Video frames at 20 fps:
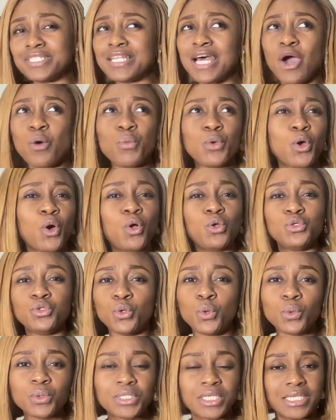Now, we all
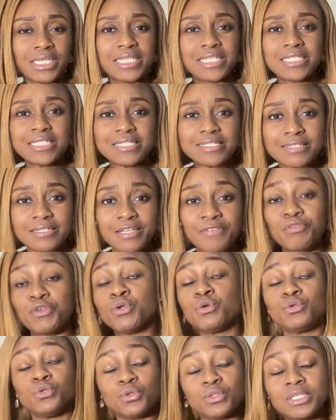know the list. If you
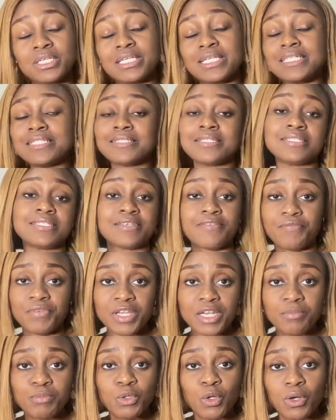don't know the list, it's
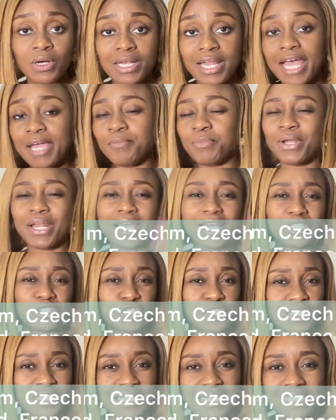available online, but I can
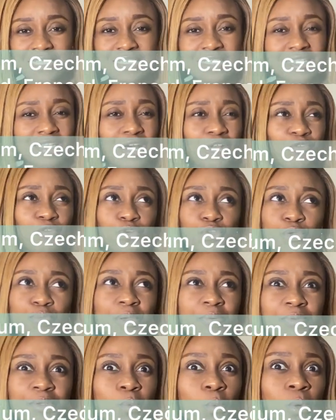just list it out for you.
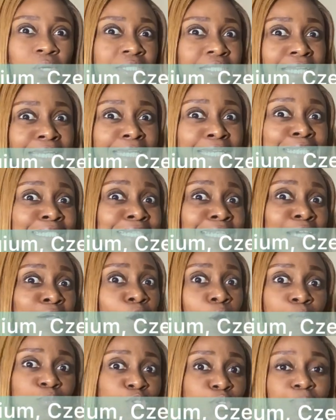Maybe the ones that easily
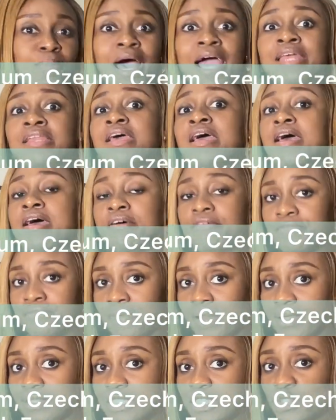come to mind.
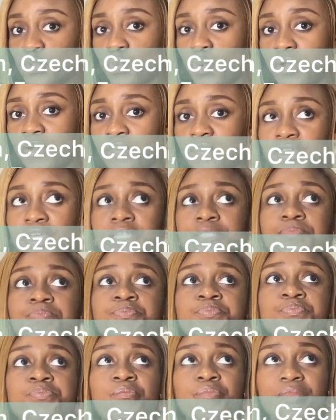France is one of it.
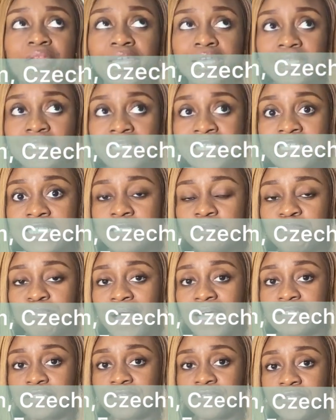Italy is
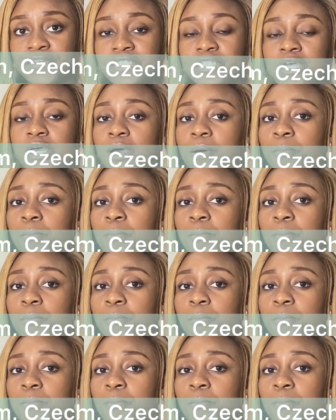part of it.